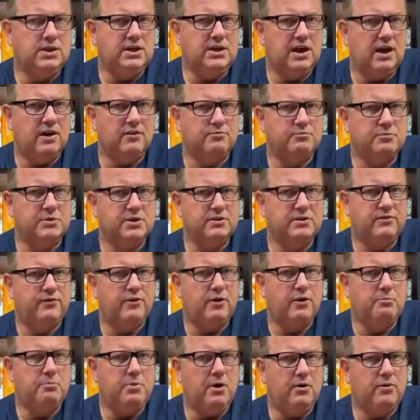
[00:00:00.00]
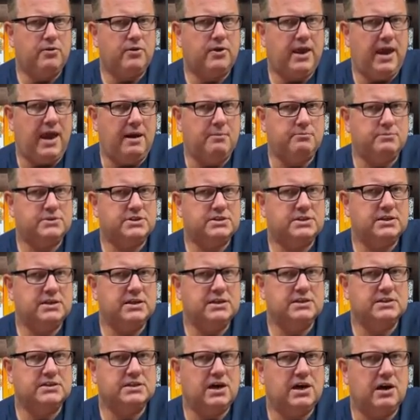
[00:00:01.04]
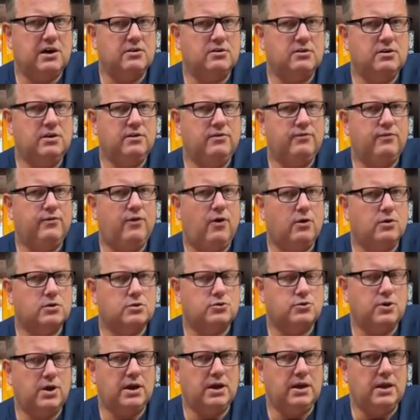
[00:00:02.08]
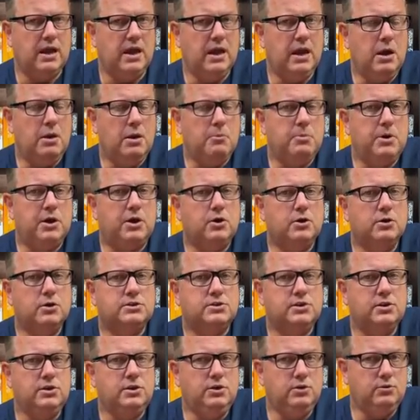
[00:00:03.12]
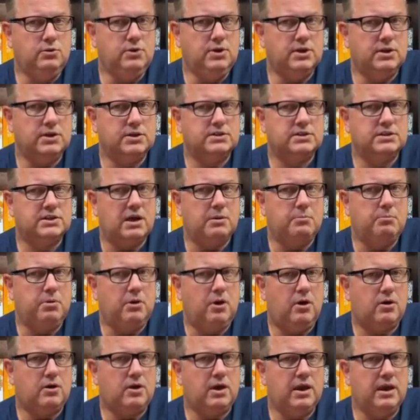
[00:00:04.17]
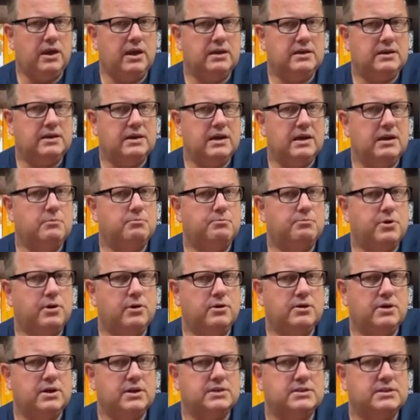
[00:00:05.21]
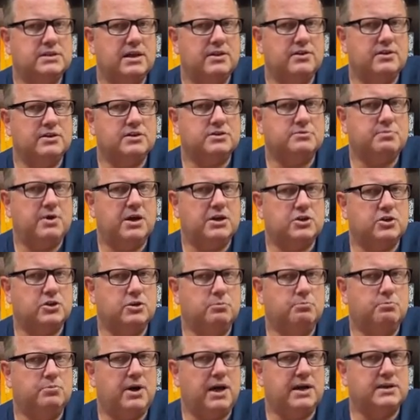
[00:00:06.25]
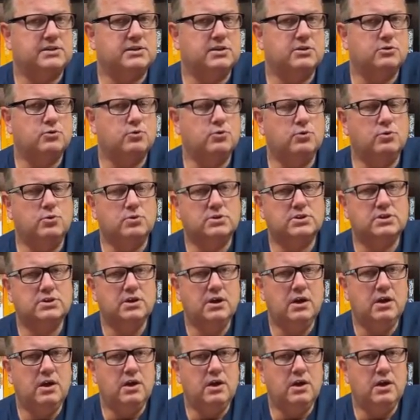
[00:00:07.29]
government for both camps is currently faltering because the unionists are blocking it in protest at the special Brexit rules